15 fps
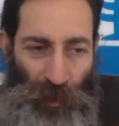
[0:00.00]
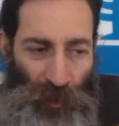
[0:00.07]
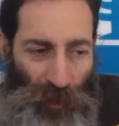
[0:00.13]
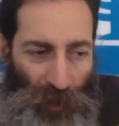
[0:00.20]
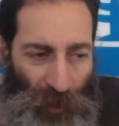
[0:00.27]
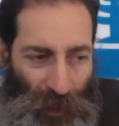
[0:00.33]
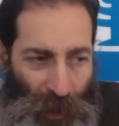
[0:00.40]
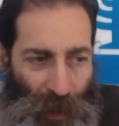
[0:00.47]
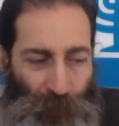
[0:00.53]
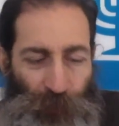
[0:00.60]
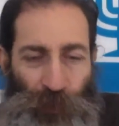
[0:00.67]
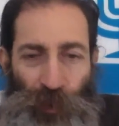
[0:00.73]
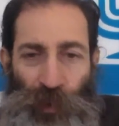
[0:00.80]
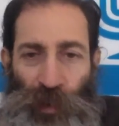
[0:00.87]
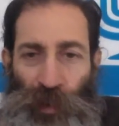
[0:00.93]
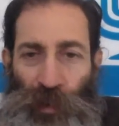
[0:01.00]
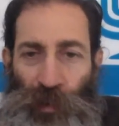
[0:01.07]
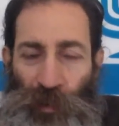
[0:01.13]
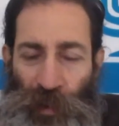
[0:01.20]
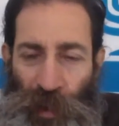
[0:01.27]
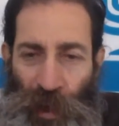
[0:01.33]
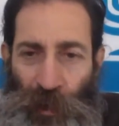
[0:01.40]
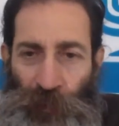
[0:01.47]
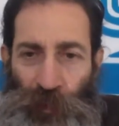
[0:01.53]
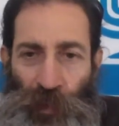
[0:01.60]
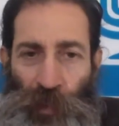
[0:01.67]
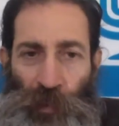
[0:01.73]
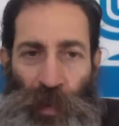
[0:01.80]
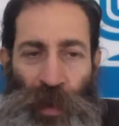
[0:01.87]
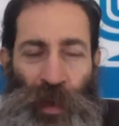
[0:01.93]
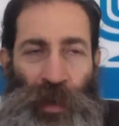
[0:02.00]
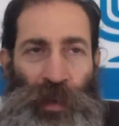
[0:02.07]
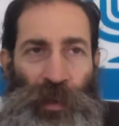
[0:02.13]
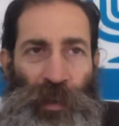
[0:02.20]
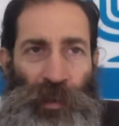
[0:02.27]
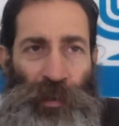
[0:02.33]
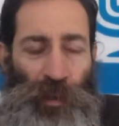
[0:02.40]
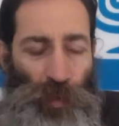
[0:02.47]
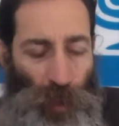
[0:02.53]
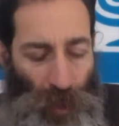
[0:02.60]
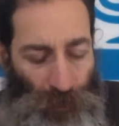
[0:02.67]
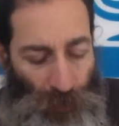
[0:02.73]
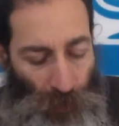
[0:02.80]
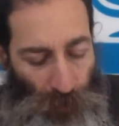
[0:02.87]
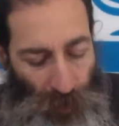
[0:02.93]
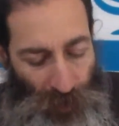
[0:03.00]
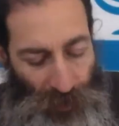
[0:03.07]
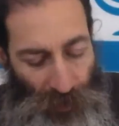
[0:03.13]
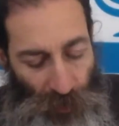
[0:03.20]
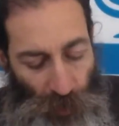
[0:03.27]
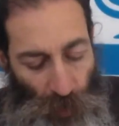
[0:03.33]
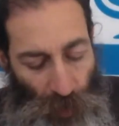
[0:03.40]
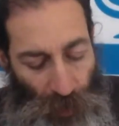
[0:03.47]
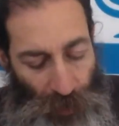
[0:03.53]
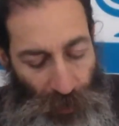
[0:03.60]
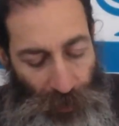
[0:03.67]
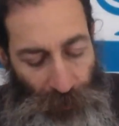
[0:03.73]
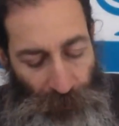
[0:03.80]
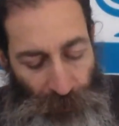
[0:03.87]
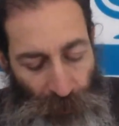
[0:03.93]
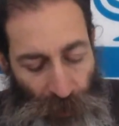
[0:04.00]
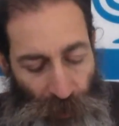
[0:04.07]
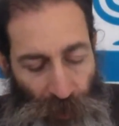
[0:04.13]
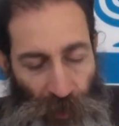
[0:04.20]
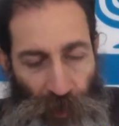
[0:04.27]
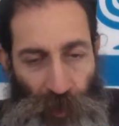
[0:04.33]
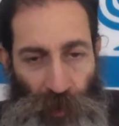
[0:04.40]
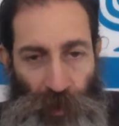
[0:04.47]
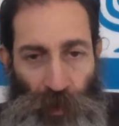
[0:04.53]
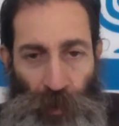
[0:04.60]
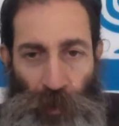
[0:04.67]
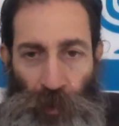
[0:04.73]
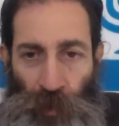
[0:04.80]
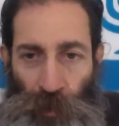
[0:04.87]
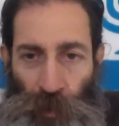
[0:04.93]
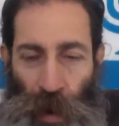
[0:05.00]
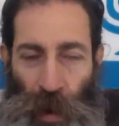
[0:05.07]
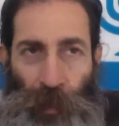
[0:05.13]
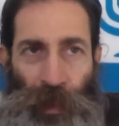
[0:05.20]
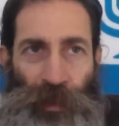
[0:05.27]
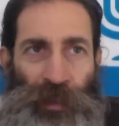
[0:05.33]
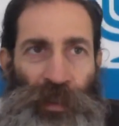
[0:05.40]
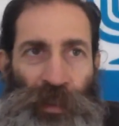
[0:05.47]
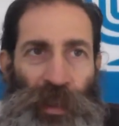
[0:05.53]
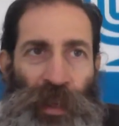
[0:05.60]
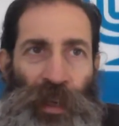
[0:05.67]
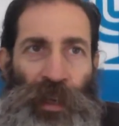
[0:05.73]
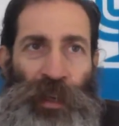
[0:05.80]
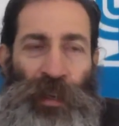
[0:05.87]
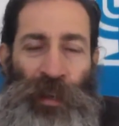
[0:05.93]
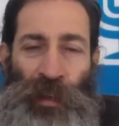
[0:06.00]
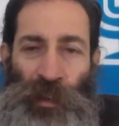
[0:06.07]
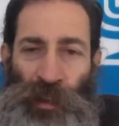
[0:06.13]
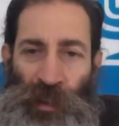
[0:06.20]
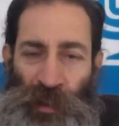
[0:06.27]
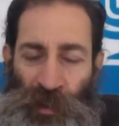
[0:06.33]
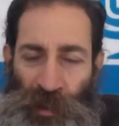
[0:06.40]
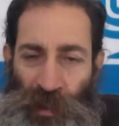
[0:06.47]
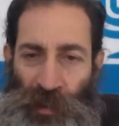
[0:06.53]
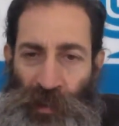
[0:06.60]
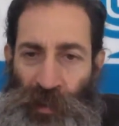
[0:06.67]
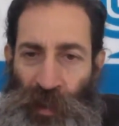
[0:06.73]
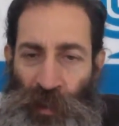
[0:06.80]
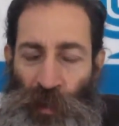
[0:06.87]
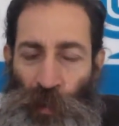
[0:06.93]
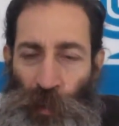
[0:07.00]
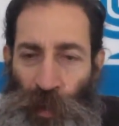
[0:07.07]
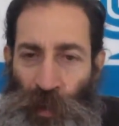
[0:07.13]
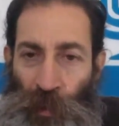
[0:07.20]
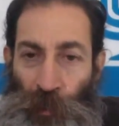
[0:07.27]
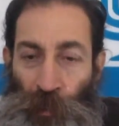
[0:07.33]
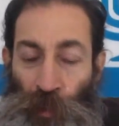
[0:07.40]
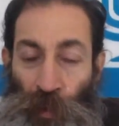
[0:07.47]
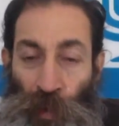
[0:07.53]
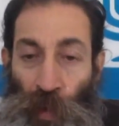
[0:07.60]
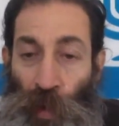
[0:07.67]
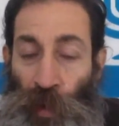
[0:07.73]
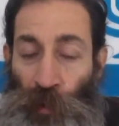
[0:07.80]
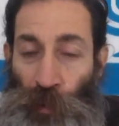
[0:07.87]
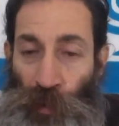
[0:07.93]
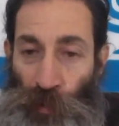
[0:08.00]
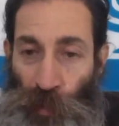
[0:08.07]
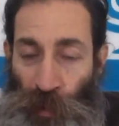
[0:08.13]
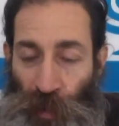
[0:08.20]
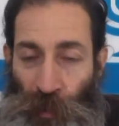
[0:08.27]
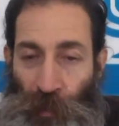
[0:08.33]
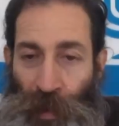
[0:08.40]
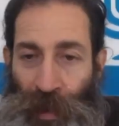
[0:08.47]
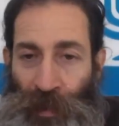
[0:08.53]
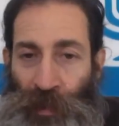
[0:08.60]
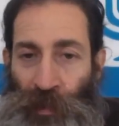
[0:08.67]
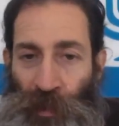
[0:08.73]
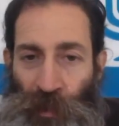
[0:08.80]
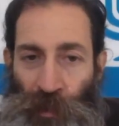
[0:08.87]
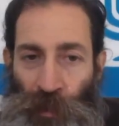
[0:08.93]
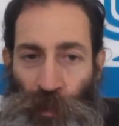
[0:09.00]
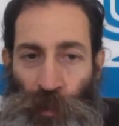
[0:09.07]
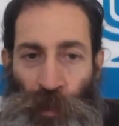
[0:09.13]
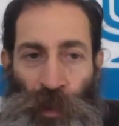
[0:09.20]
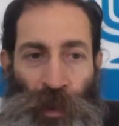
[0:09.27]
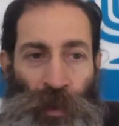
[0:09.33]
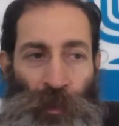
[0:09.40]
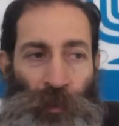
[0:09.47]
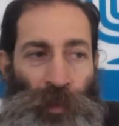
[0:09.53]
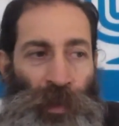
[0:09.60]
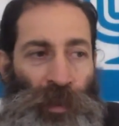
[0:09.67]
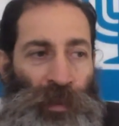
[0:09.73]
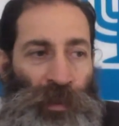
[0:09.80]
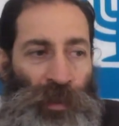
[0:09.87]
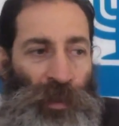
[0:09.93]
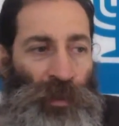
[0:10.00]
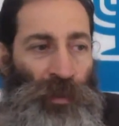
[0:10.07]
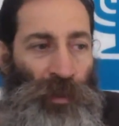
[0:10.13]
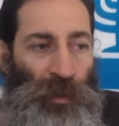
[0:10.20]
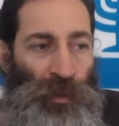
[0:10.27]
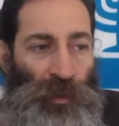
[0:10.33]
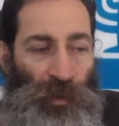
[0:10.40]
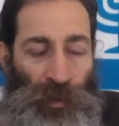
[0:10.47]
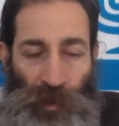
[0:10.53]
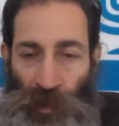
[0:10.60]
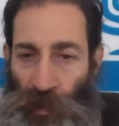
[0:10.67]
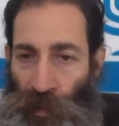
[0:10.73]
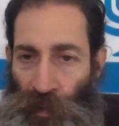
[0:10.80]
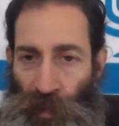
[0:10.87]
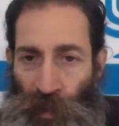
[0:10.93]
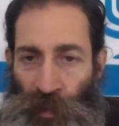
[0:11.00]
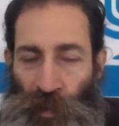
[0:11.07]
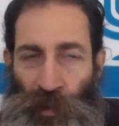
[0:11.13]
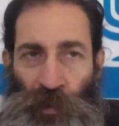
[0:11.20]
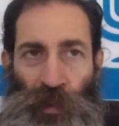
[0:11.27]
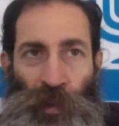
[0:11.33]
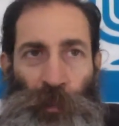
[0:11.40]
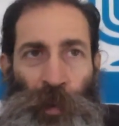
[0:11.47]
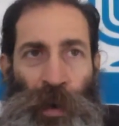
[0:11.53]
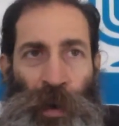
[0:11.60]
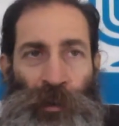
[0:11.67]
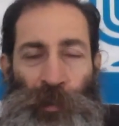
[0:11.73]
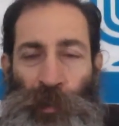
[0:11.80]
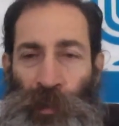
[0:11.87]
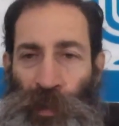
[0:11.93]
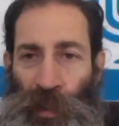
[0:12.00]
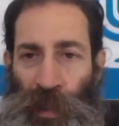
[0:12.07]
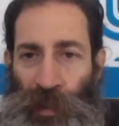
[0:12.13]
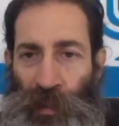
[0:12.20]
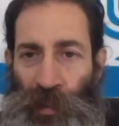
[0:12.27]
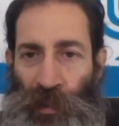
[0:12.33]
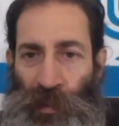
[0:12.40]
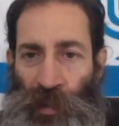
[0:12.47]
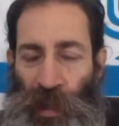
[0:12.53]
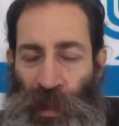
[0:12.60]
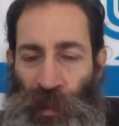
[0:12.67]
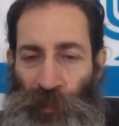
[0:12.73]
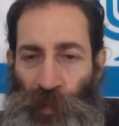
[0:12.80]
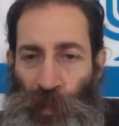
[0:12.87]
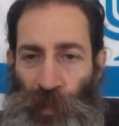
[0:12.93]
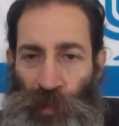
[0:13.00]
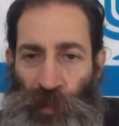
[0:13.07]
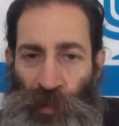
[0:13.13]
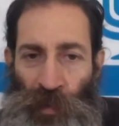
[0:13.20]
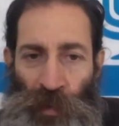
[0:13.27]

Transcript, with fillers: carefully carefully made, and this is one of the reasons why the the, the rabbis today in their tzitzit they don't wear the blue cord, which we're commanded to do, because it's it's I think nearly impossible to get this dye from this